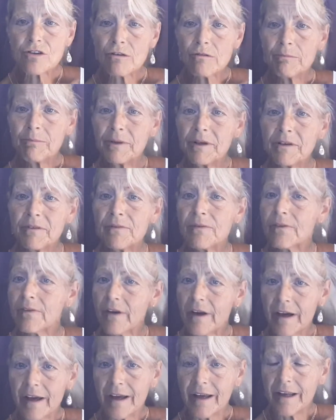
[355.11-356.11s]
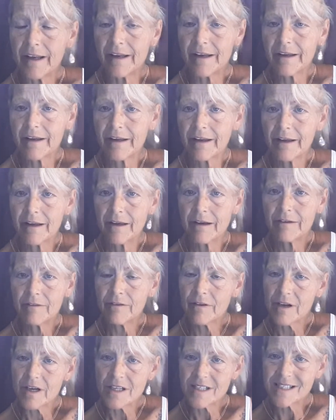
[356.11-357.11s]
Don't be afraid,
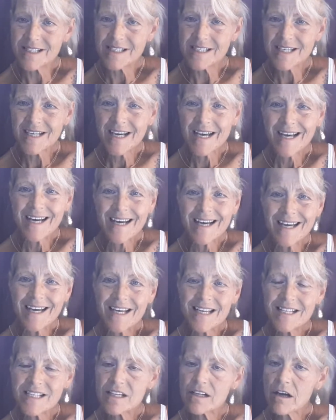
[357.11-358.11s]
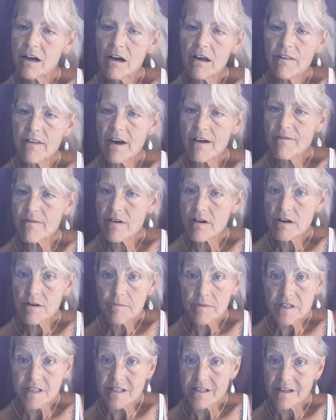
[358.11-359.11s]
friends, to call that
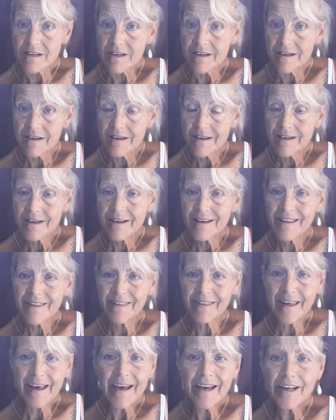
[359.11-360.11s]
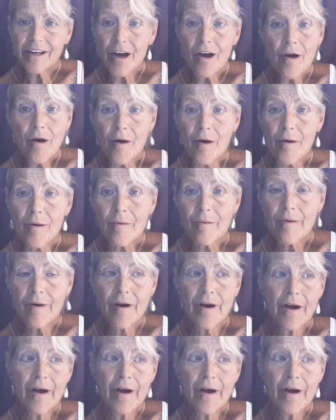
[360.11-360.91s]
pharmacy. They know.